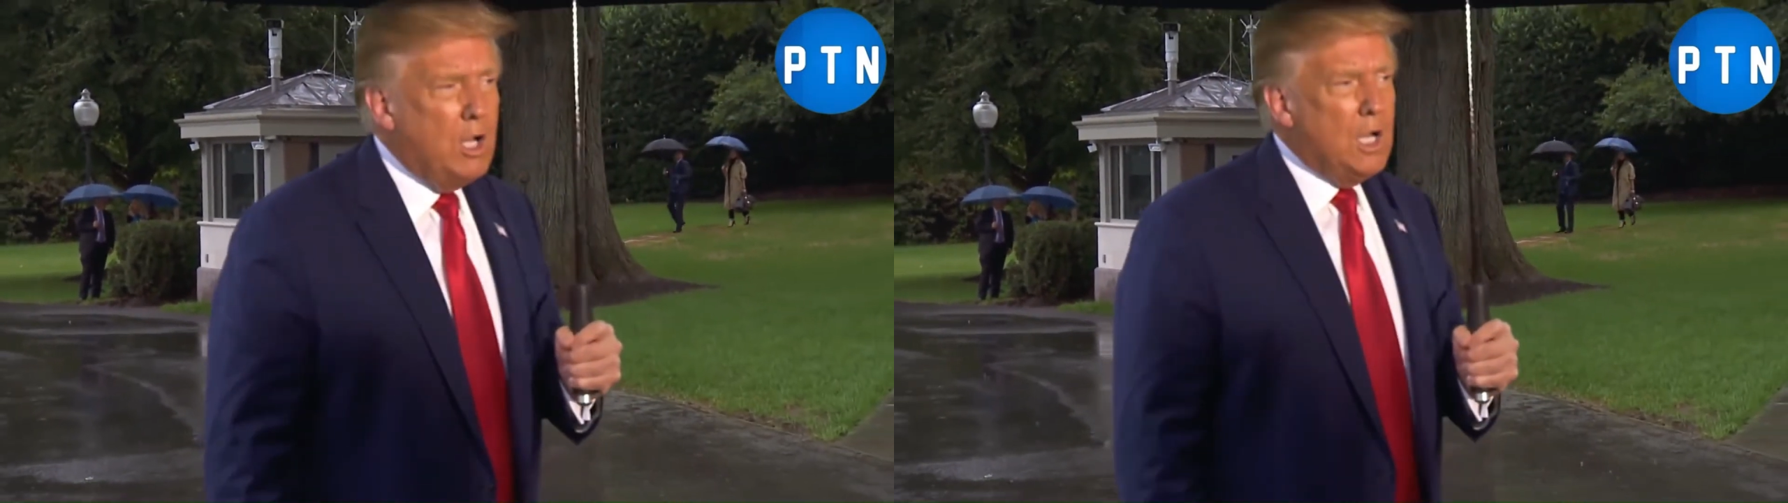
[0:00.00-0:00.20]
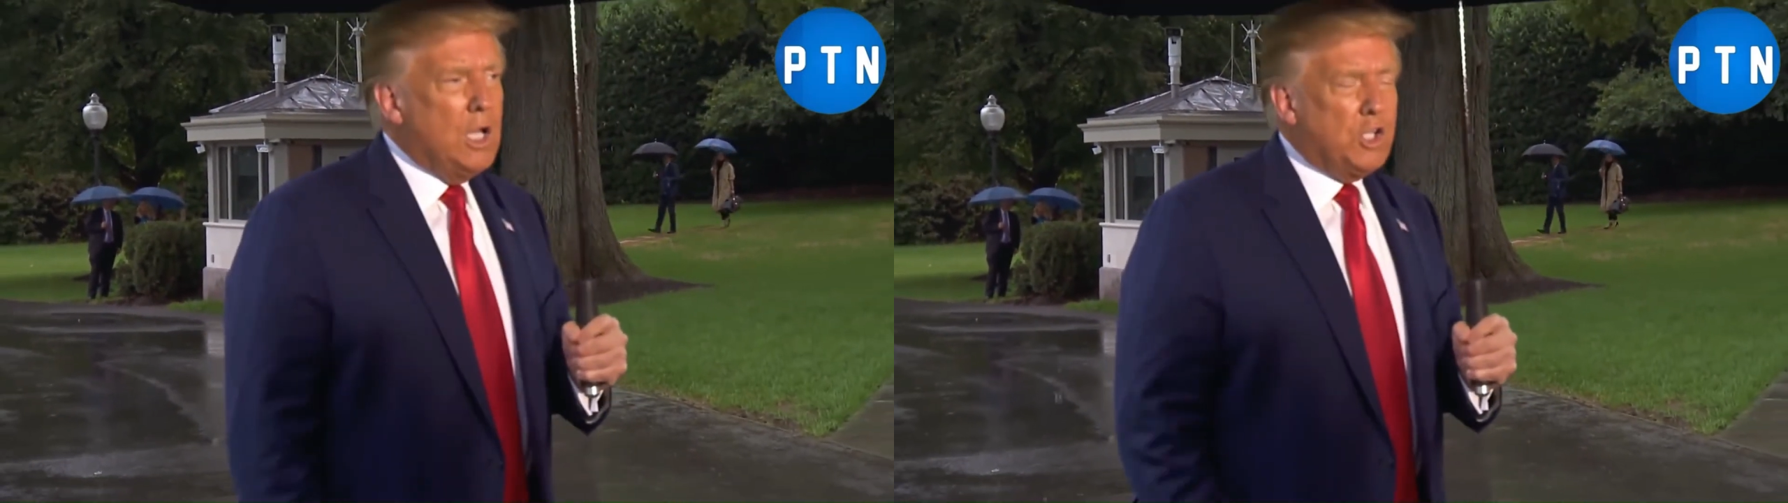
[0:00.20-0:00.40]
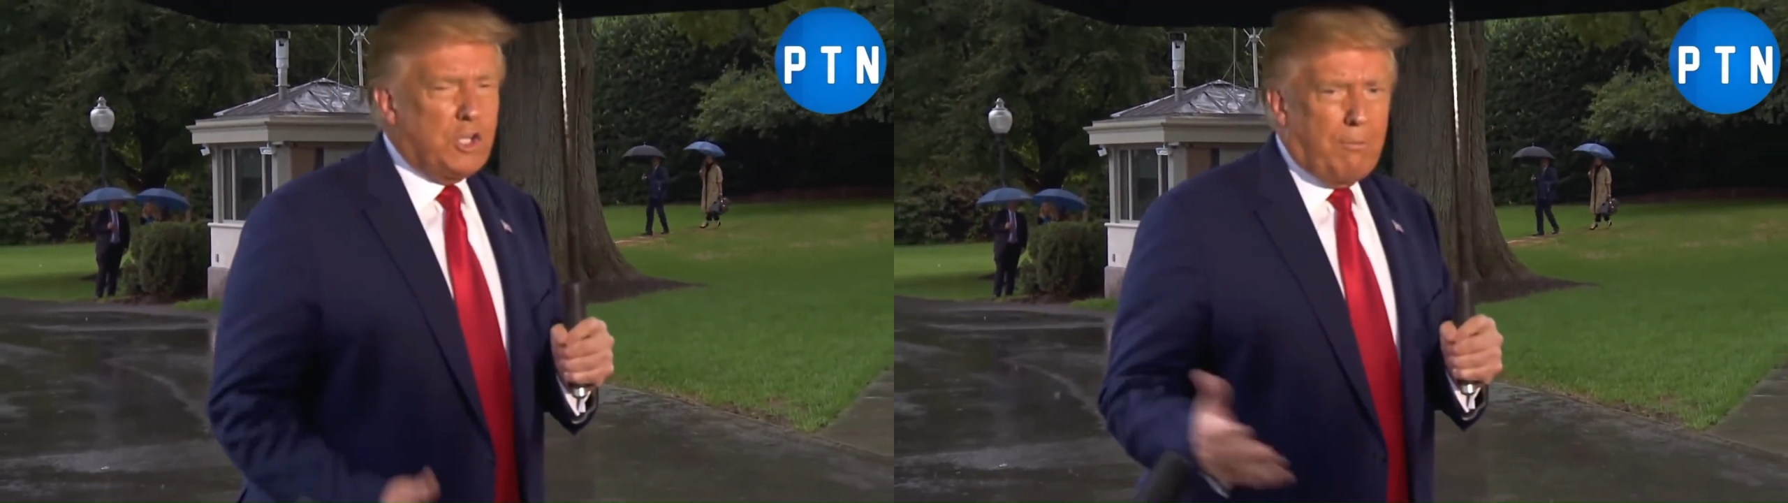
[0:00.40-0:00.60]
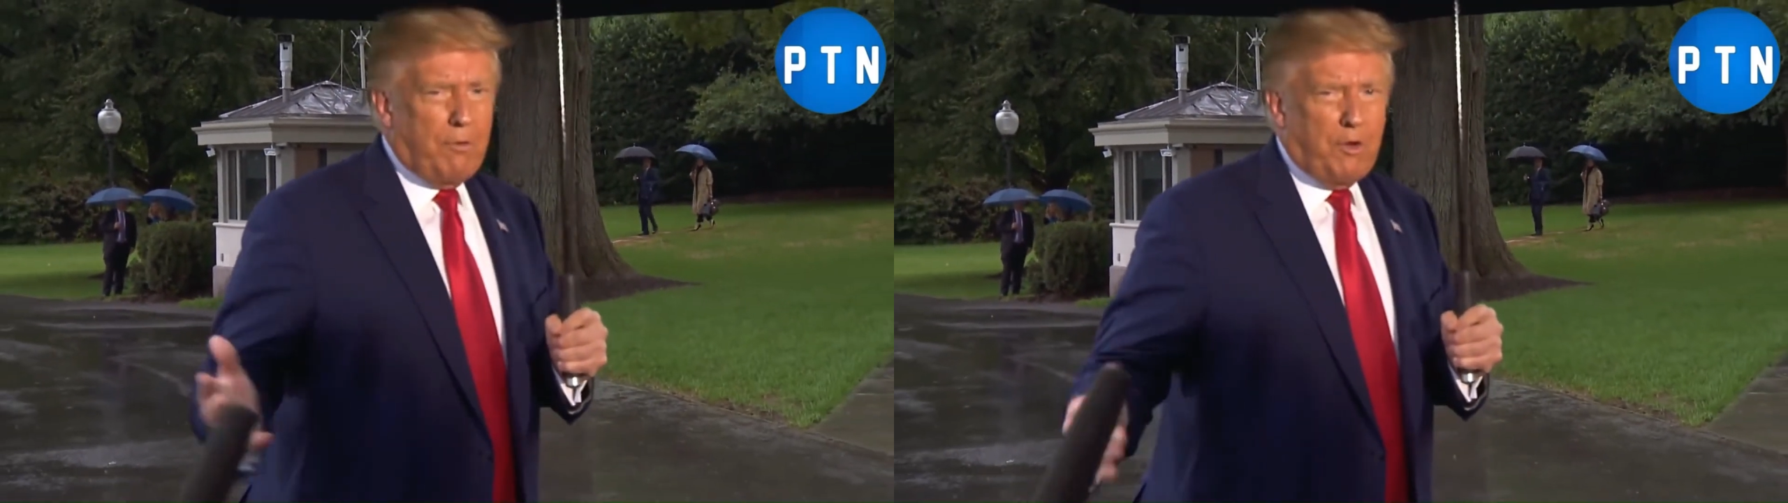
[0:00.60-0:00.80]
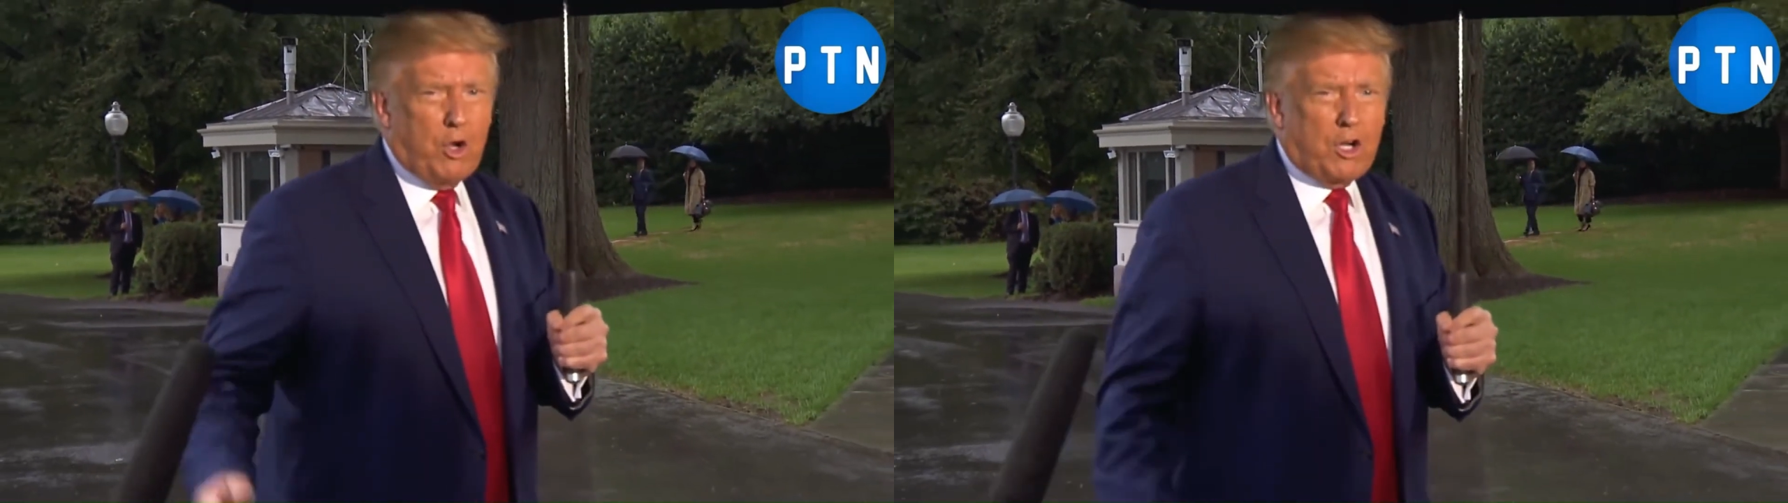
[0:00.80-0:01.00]
in the area
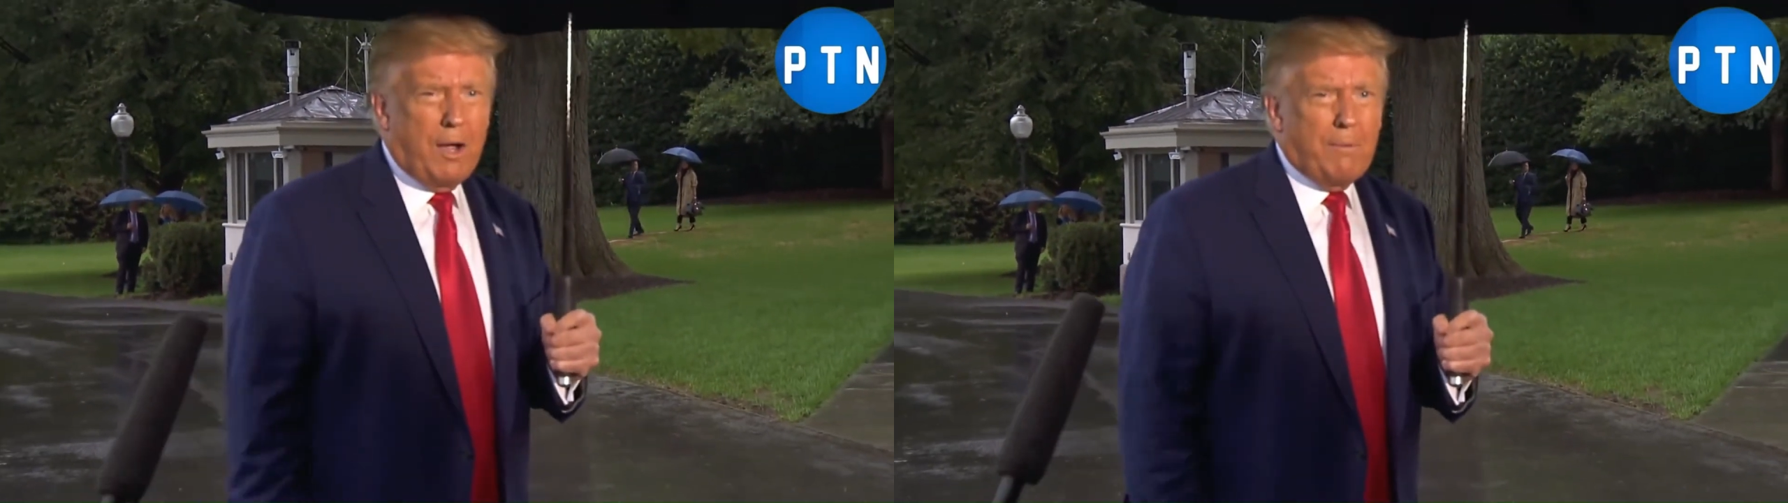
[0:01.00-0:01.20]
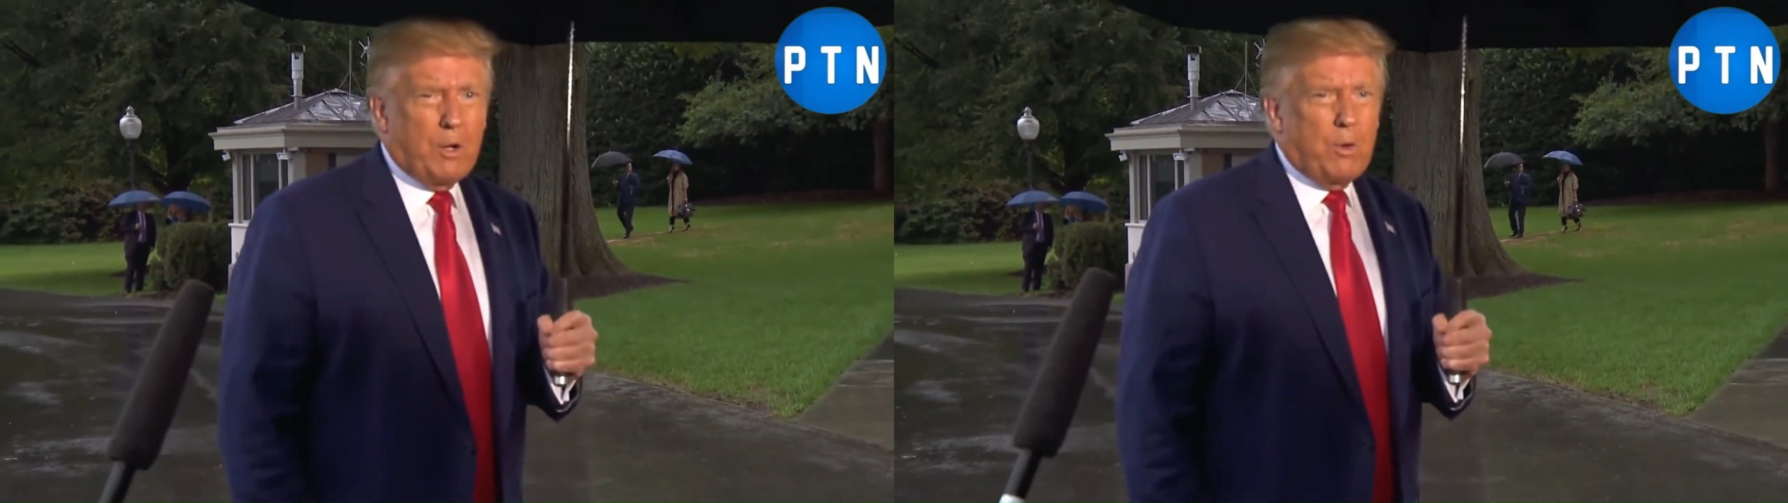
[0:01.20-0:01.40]
of bonds